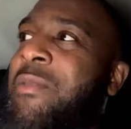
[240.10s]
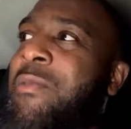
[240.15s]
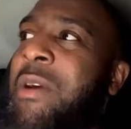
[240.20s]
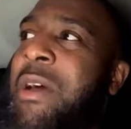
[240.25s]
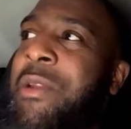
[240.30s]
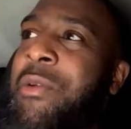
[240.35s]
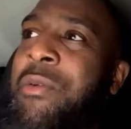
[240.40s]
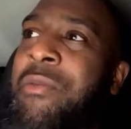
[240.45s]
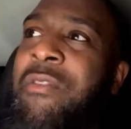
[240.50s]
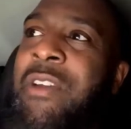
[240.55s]
the
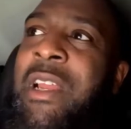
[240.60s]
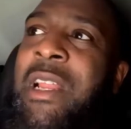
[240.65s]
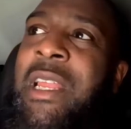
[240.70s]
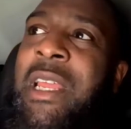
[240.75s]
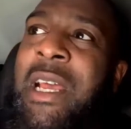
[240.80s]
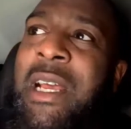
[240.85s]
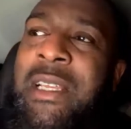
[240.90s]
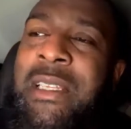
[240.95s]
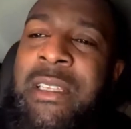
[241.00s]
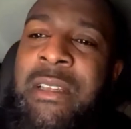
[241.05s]
one who really
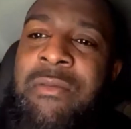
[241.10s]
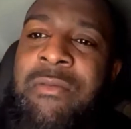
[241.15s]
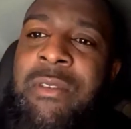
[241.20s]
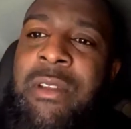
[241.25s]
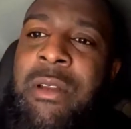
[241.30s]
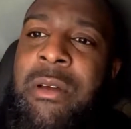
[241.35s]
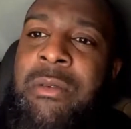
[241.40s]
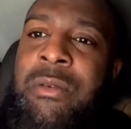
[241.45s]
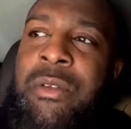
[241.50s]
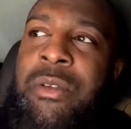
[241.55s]
has to,
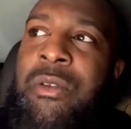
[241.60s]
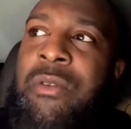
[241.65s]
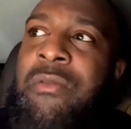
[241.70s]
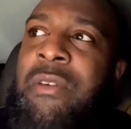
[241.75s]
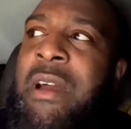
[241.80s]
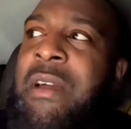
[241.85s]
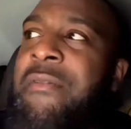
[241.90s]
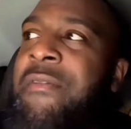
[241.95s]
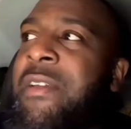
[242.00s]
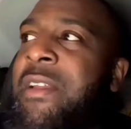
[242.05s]
do the
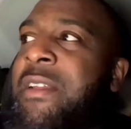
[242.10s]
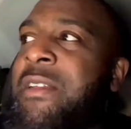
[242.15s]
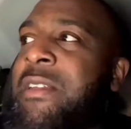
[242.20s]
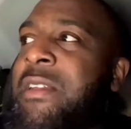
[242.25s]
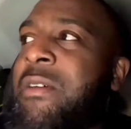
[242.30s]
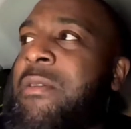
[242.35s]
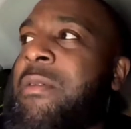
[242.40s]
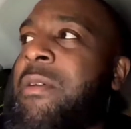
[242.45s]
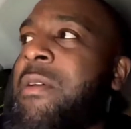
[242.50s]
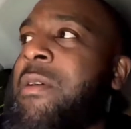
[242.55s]
right thing.
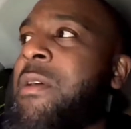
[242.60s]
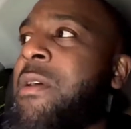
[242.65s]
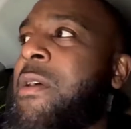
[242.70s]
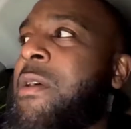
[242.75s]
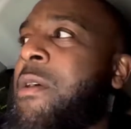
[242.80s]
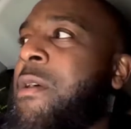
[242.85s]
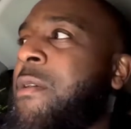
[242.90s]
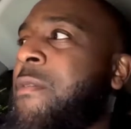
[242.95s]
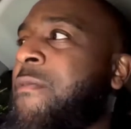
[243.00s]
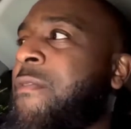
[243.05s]
So
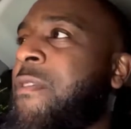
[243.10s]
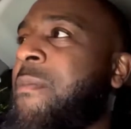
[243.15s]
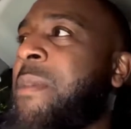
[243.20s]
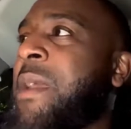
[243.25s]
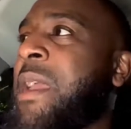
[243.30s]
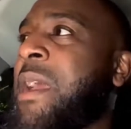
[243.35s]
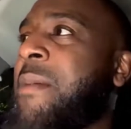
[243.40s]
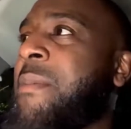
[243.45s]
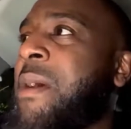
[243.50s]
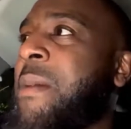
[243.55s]
for
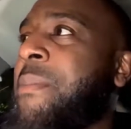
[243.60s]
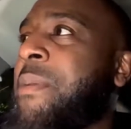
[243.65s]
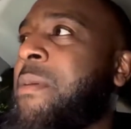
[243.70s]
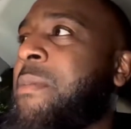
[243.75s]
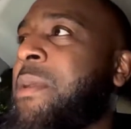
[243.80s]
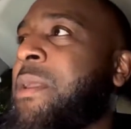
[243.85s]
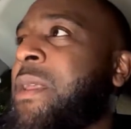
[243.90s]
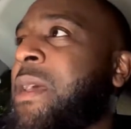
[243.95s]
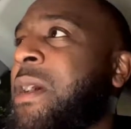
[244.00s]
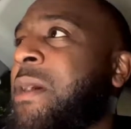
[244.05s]
me, I'm happy
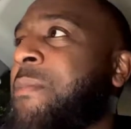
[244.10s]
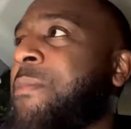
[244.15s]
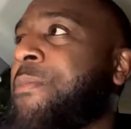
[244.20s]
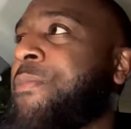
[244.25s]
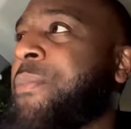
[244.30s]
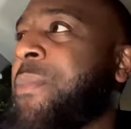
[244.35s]
with that.